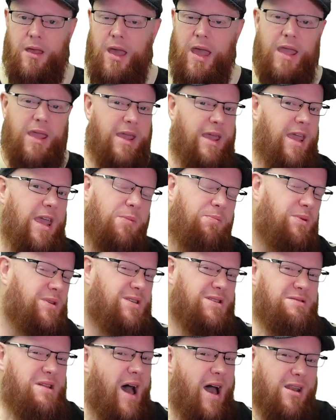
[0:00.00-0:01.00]
A heap
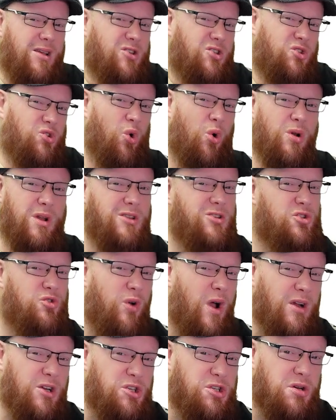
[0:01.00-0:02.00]
is not a sorted
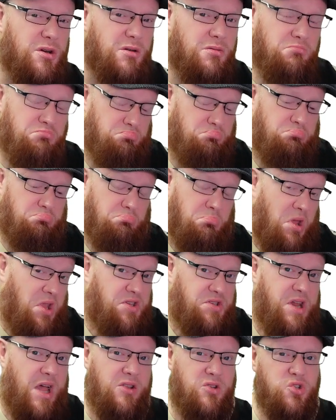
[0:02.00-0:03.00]
structure.
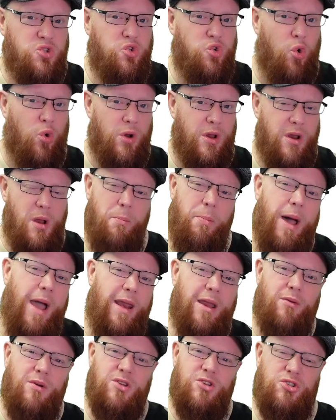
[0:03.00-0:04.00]
It's not sorted. A
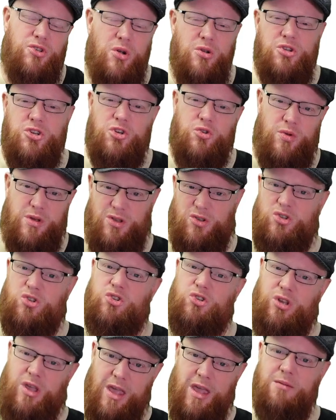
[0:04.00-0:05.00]
binary search tree
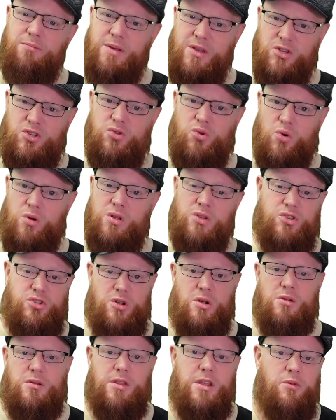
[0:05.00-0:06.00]
can be sorted,
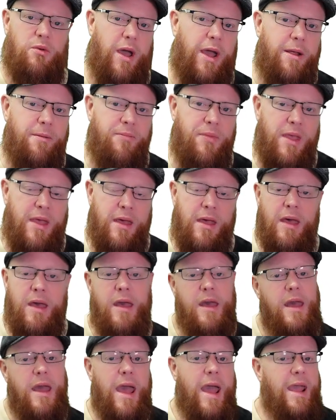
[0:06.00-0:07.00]
certainly, right?
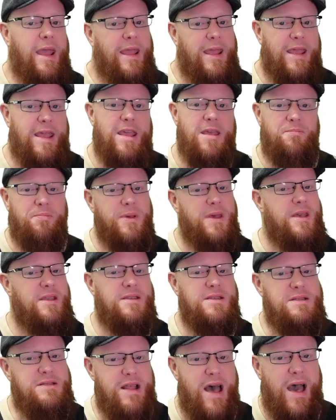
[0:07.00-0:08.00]
A heap
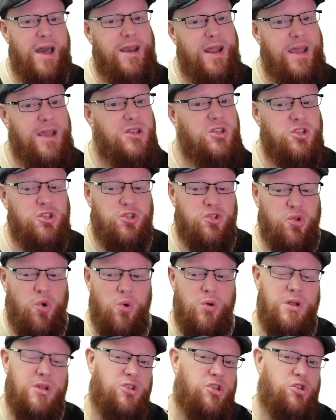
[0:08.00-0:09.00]
is not a
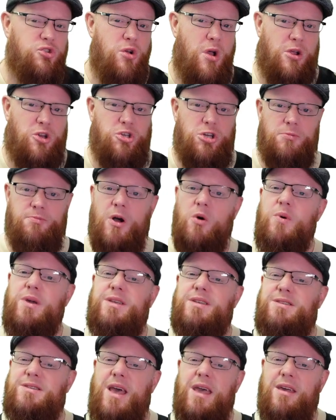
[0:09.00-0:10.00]
sorted structure, but we
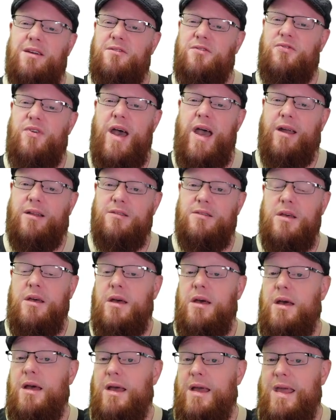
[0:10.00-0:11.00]
say, in fact,
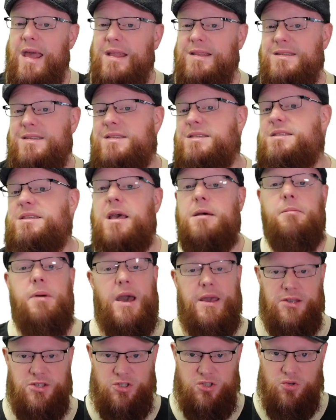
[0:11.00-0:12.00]
it's
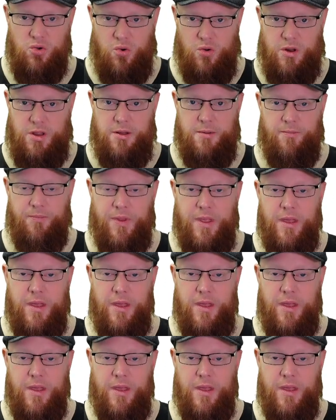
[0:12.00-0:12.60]
semi-sorted